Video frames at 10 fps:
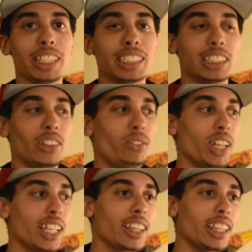is the
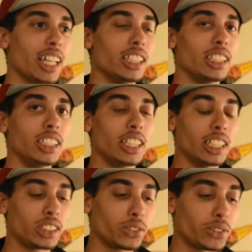fact that
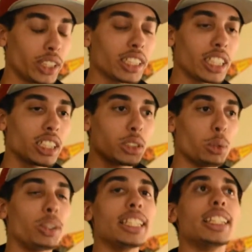this freaking
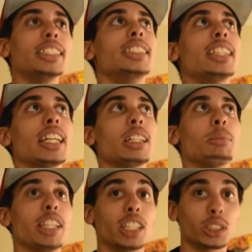2019
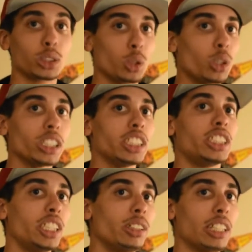anime, the Sword and
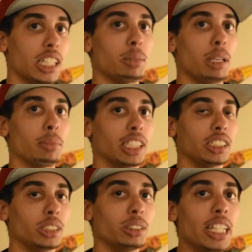Shield anime,
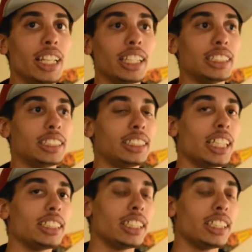mind you, is set